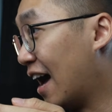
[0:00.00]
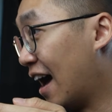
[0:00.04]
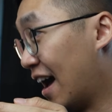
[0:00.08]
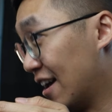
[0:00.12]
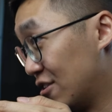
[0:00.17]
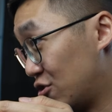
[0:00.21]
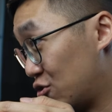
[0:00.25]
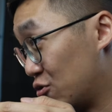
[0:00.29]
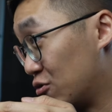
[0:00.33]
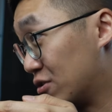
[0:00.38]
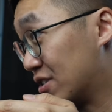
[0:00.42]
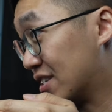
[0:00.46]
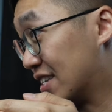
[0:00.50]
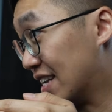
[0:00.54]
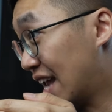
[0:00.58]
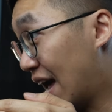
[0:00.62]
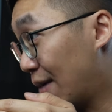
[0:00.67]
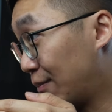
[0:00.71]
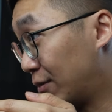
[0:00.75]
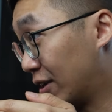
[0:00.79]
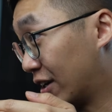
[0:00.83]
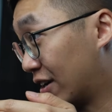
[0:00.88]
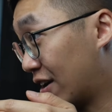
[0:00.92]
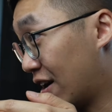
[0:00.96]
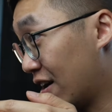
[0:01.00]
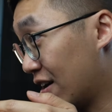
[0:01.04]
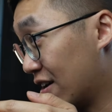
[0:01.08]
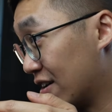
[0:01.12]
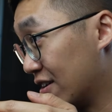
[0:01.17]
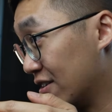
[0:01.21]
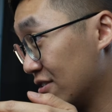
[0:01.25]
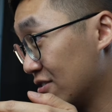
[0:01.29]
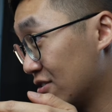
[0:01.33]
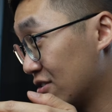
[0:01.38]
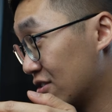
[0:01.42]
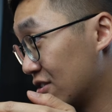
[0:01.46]
As you snap the
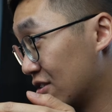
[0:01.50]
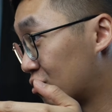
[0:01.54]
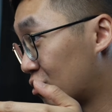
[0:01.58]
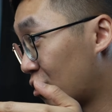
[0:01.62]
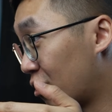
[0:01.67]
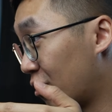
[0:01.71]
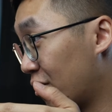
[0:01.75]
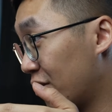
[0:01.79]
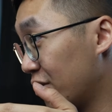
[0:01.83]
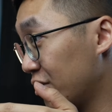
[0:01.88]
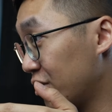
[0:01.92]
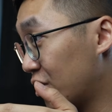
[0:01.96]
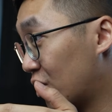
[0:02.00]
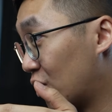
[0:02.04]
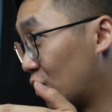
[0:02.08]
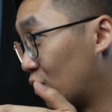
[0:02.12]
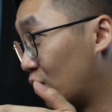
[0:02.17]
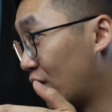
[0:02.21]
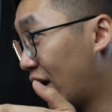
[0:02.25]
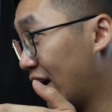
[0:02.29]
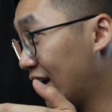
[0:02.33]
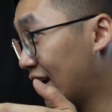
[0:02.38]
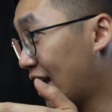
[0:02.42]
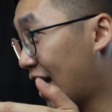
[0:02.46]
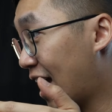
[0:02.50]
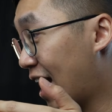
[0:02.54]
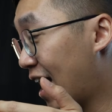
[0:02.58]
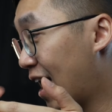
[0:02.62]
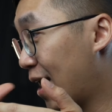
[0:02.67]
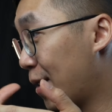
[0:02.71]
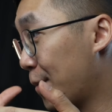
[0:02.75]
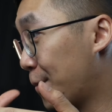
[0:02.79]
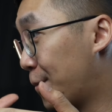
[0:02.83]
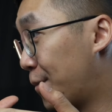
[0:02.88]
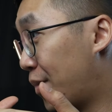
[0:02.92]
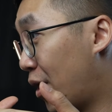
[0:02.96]
cards, turn your right
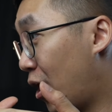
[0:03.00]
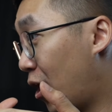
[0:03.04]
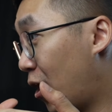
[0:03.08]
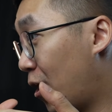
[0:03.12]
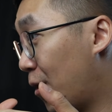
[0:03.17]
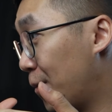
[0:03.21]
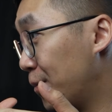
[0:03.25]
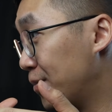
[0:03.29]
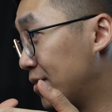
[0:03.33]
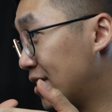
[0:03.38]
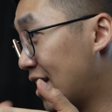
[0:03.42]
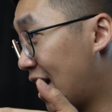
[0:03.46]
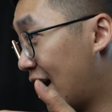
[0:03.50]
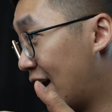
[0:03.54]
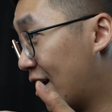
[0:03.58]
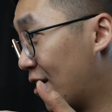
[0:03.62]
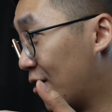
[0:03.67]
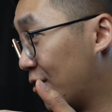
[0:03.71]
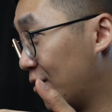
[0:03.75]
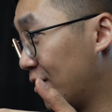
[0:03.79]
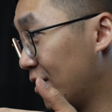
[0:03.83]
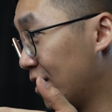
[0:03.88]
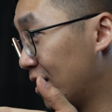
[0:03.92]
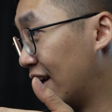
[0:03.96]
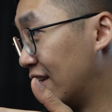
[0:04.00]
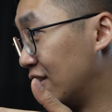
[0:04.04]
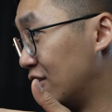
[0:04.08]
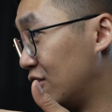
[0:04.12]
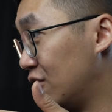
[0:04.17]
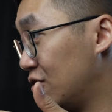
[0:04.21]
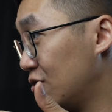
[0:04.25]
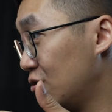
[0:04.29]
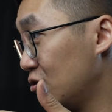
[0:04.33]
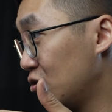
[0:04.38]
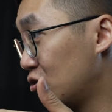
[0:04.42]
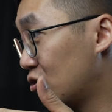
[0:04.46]
hand palm down and
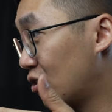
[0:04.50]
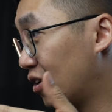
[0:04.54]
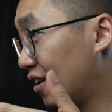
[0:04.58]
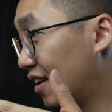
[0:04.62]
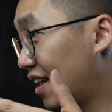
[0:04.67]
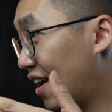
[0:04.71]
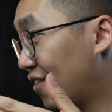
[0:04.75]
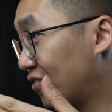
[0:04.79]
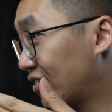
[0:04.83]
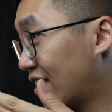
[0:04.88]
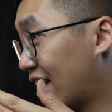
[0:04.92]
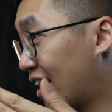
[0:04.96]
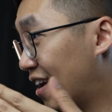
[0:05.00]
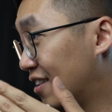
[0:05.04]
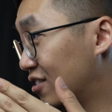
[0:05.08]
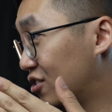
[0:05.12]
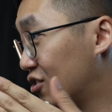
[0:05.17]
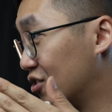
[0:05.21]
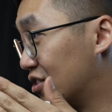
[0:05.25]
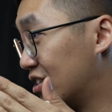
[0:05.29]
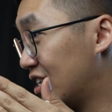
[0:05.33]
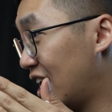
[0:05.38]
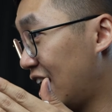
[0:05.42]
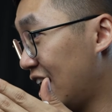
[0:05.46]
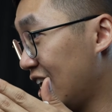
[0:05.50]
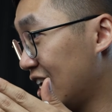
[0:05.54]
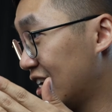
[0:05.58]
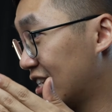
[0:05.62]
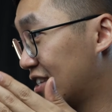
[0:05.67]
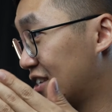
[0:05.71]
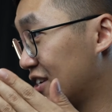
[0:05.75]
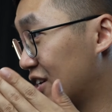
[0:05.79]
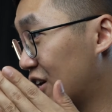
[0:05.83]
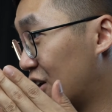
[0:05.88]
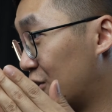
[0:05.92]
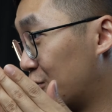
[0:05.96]
use your left hand to take
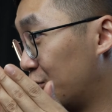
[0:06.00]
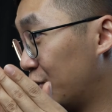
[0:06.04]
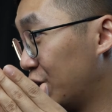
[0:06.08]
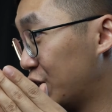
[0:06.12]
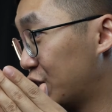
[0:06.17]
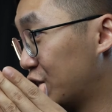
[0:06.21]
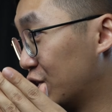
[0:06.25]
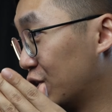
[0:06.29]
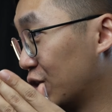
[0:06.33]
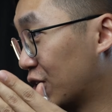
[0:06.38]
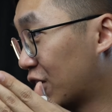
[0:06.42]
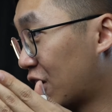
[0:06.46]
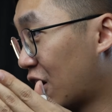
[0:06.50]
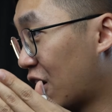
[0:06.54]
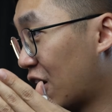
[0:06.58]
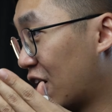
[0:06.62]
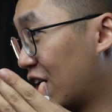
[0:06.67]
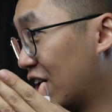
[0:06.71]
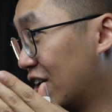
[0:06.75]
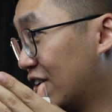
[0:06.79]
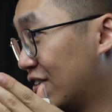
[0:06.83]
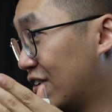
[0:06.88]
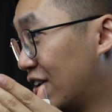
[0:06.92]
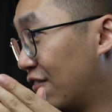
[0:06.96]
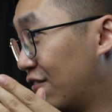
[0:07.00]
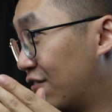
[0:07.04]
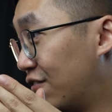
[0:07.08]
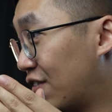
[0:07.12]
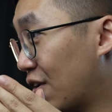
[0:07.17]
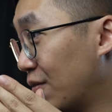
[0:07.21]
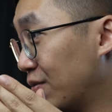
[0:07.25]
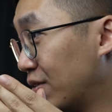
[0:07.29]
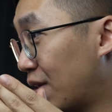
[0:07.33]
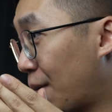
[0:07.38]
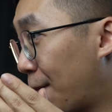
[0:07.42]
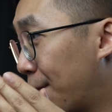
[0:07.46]
the original card
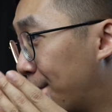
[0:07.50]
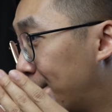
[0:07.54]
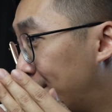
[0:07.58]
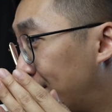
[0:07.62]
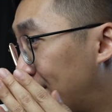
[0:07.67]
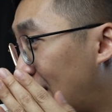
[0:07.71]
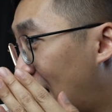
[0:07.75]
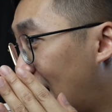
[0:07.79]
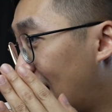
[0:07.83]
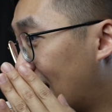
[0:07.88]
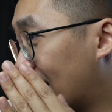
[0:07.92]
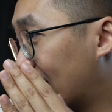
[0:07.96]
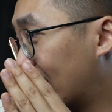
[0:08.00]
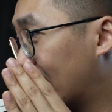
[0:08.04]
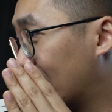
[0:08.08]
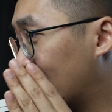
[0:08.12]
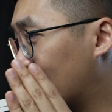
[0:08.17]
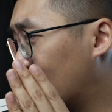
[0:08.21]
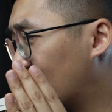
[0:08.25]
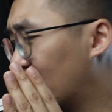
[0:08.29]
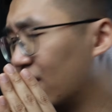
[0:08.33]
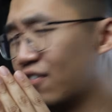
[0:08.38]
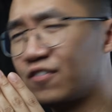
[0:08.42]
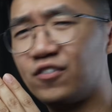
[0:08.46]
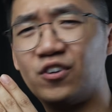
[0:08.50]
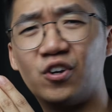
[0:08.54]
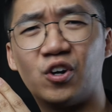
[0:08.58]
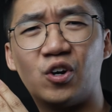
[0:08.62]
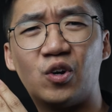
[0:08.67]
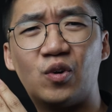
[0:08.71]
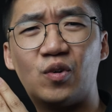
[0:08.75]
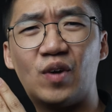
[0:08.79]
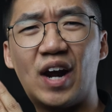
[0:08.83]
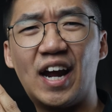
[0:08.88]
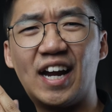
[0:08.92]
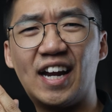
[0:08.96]
from the back of
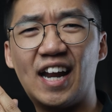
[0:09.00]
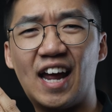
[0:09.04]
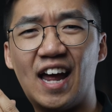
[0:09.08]
your right